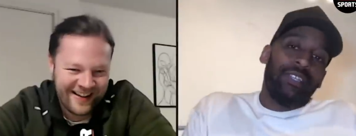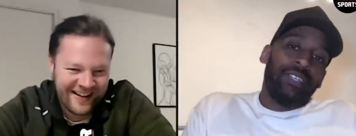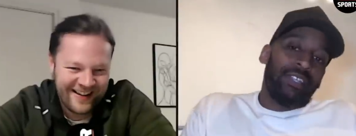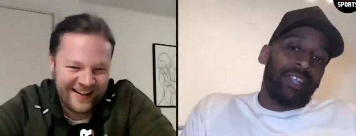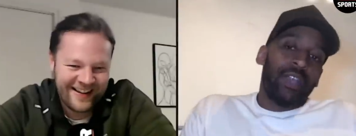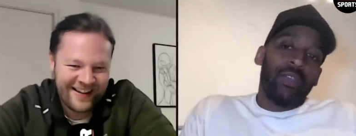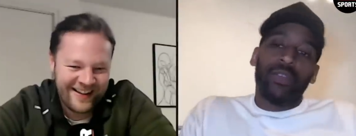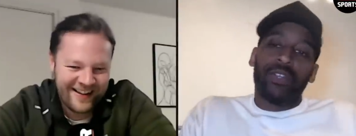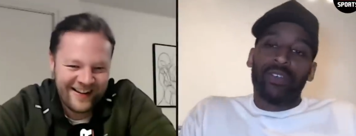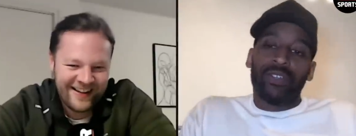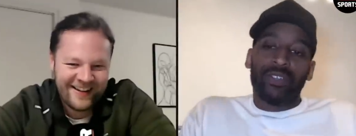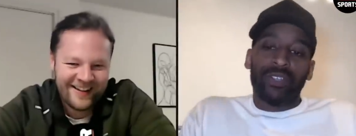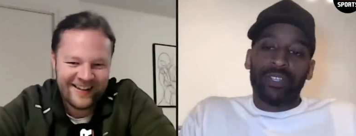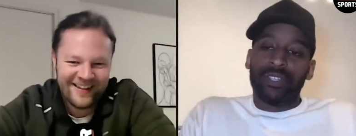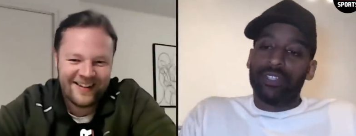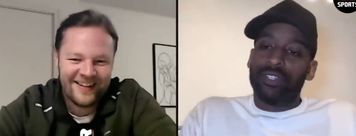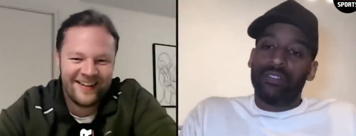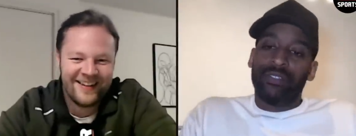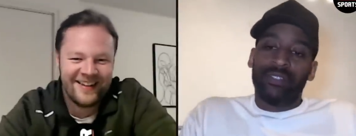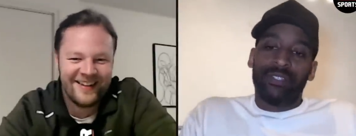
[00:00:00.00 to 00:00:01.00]
Speaker 1: going on with
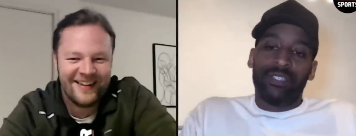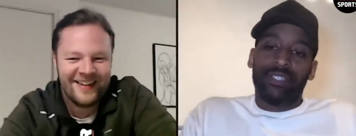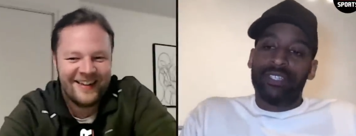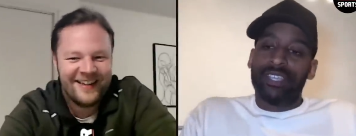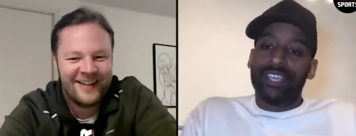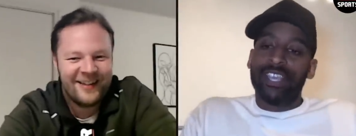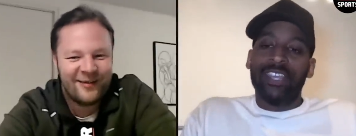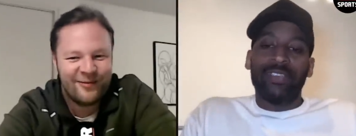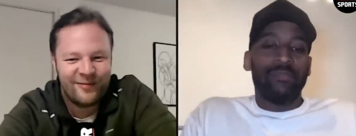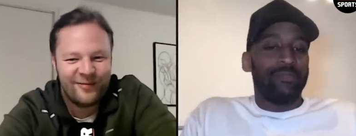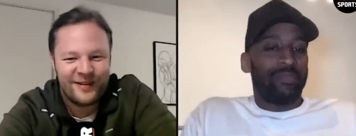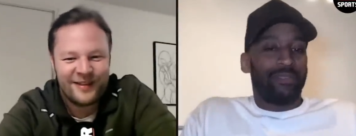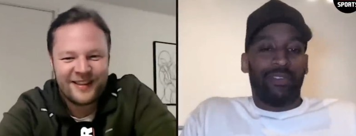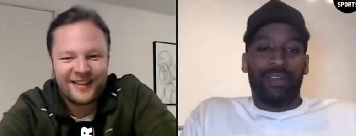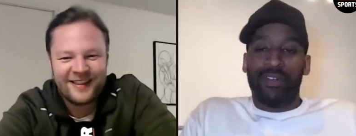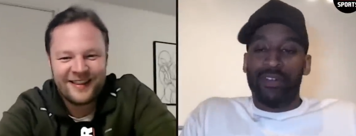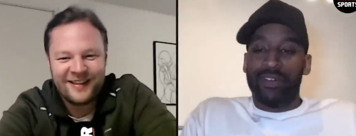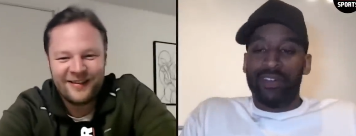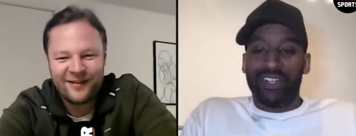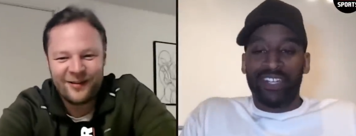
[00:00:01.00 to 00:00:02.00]
the team.
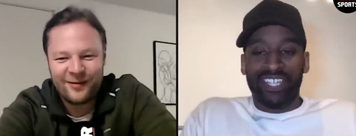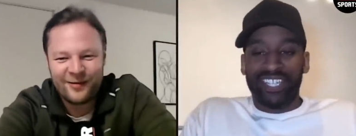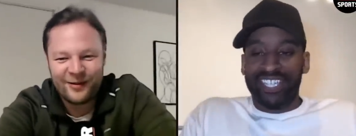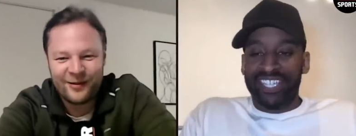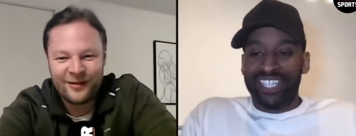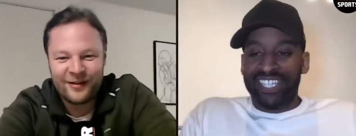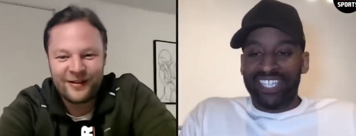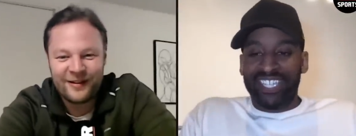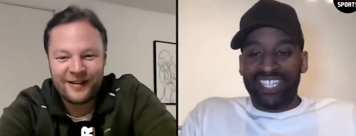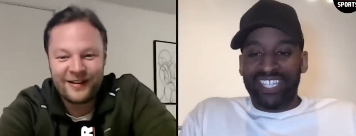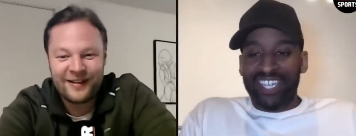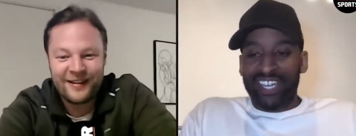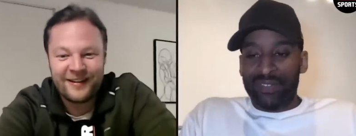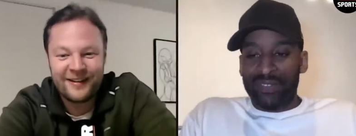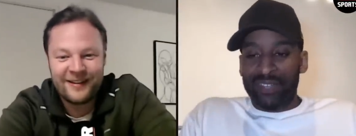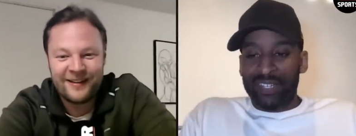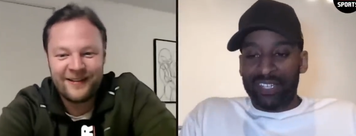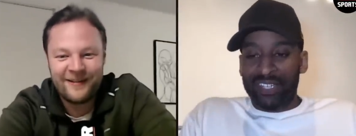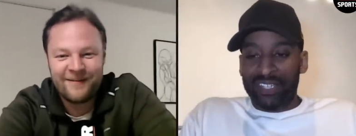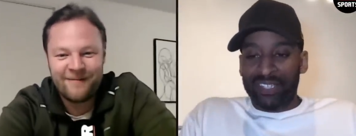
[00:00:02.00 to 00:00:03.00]
Unbelievable.
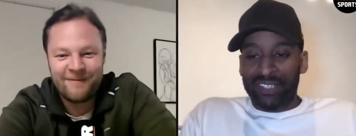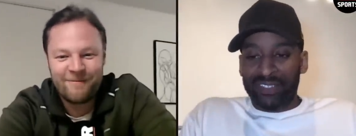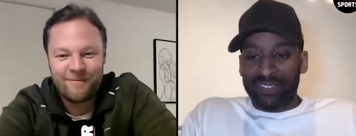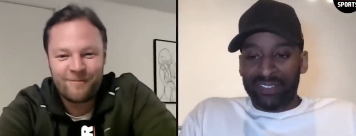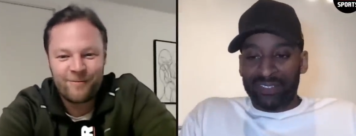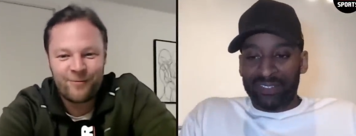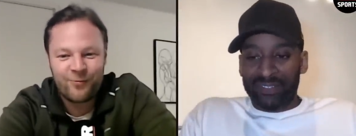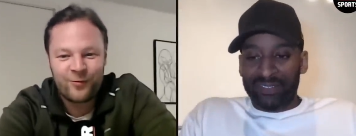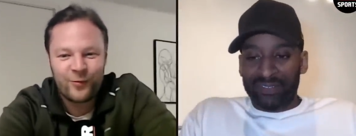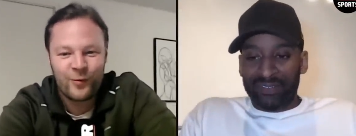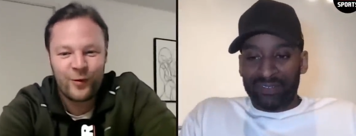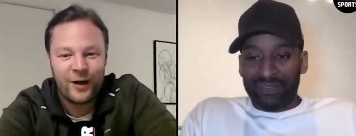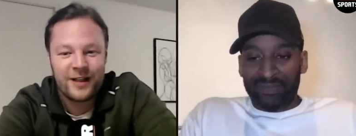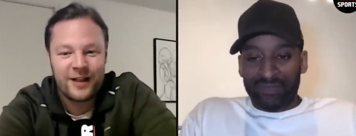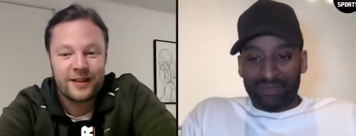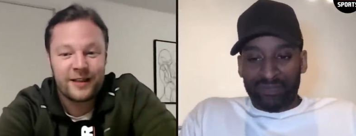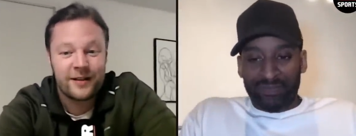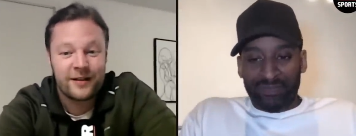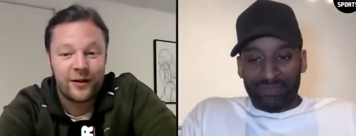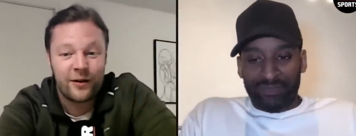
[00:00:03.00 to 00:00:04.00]
Um, why is
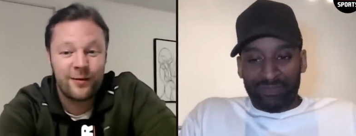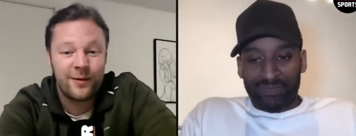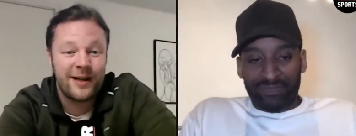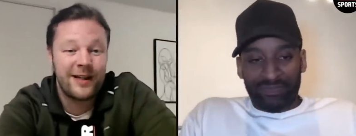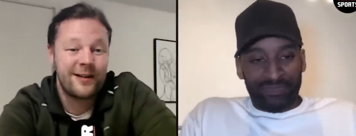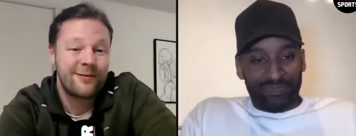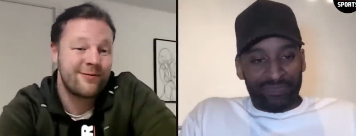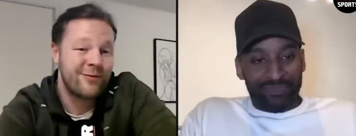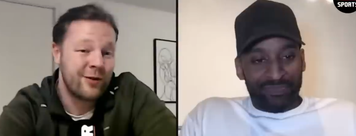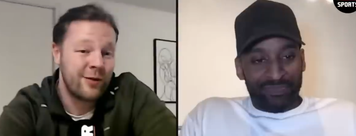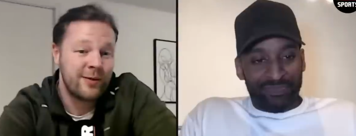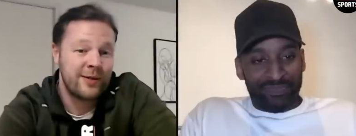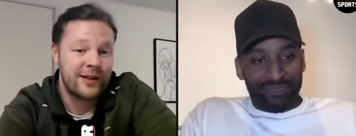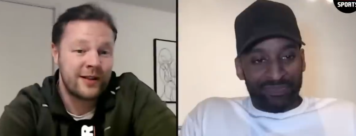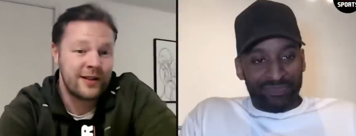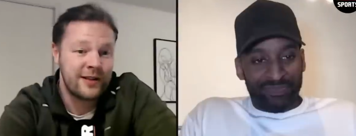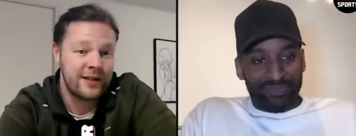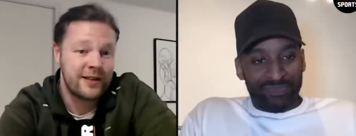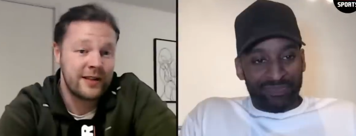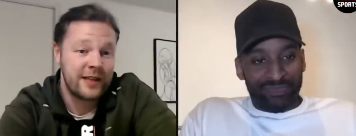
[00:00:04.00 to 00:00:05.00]
he so mad? Probably
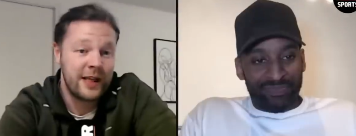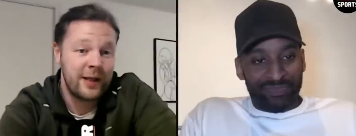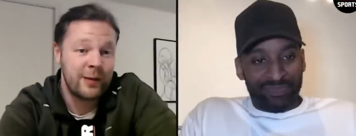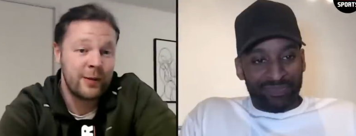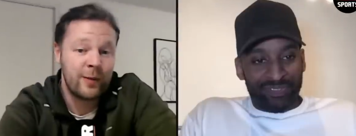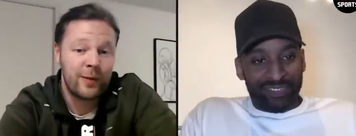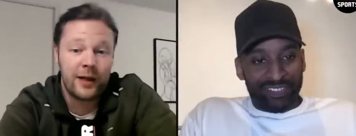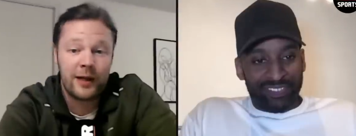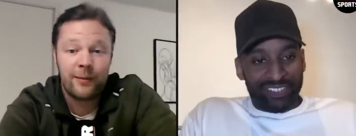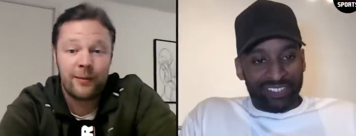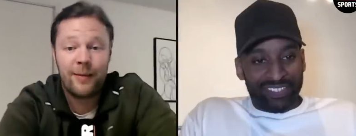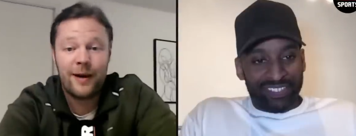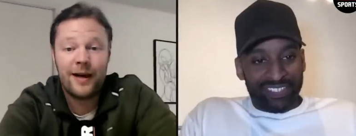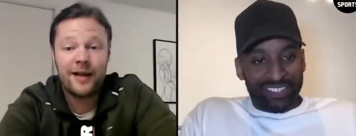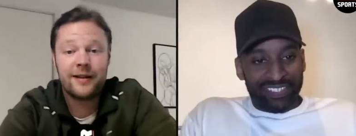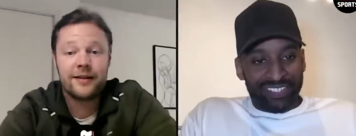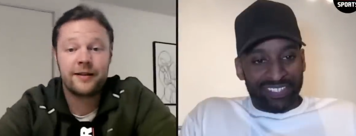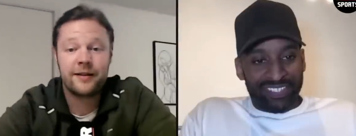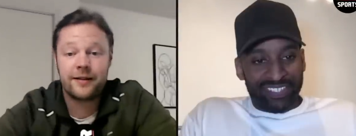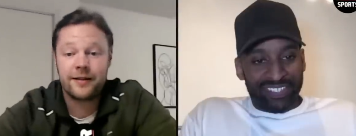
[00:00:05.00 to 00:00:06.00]
because his team are playing
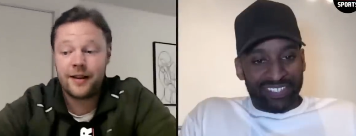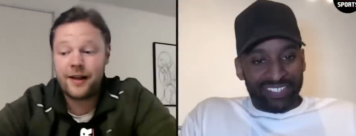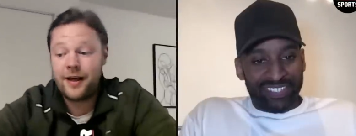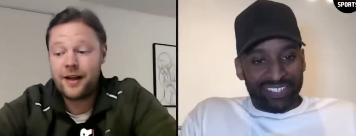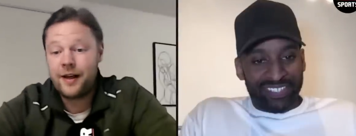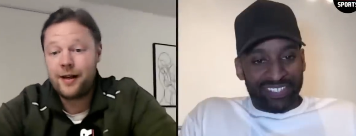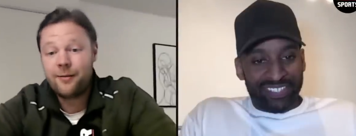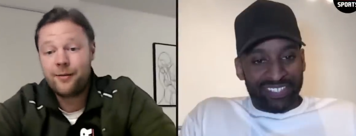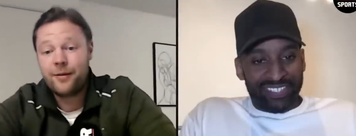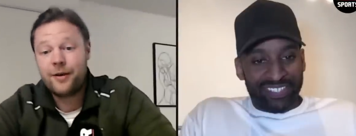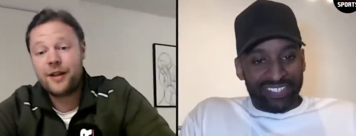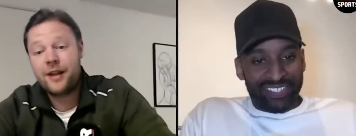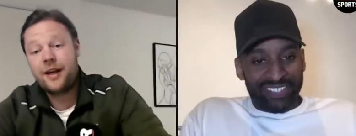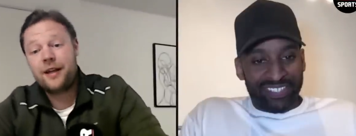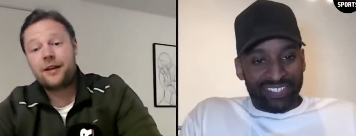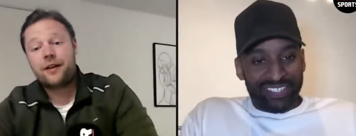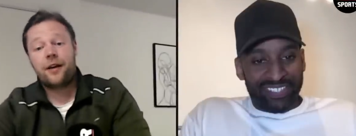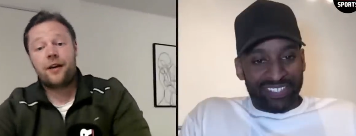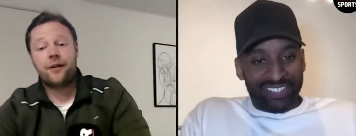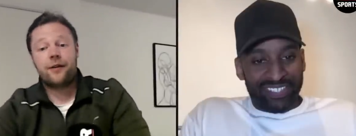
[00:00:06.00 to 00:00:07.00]
pants. But there you
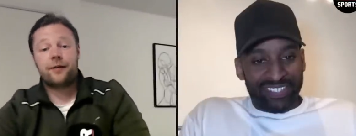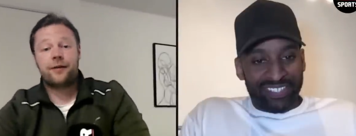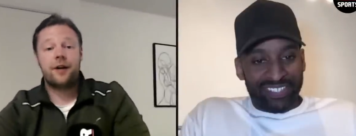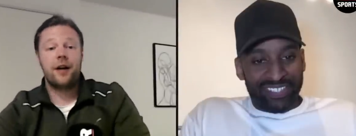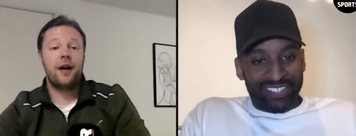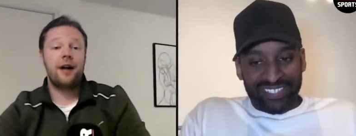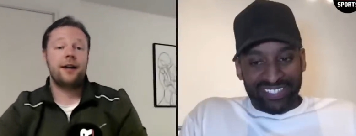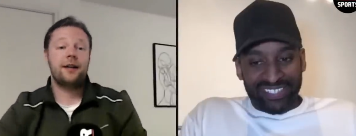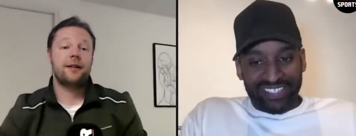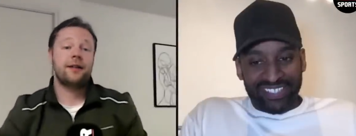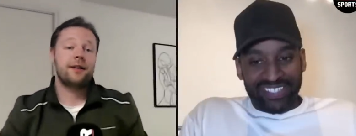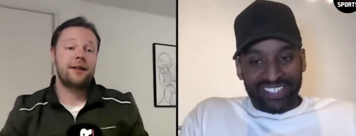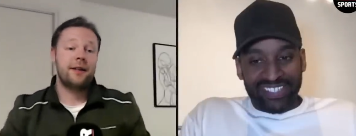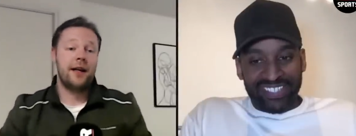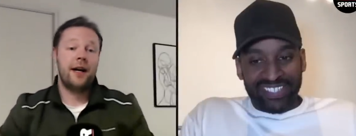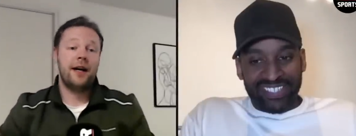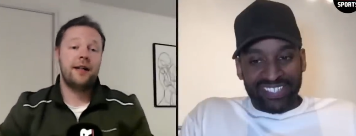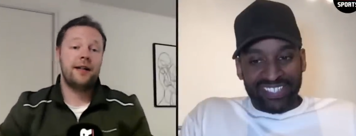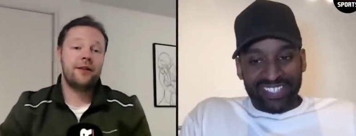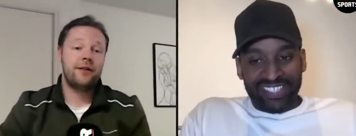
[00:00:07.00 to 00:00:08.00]
go, guys.
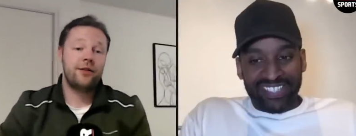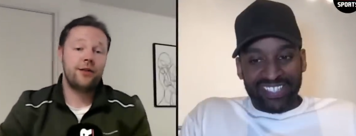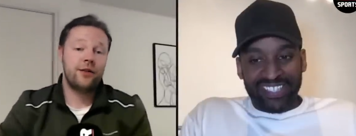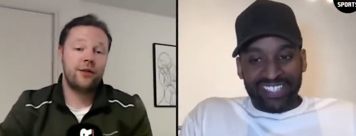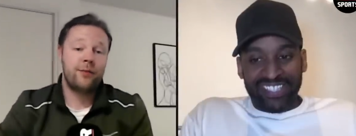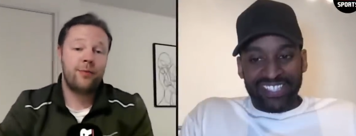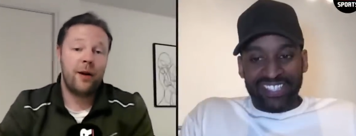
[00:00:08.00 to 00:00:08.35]
That is your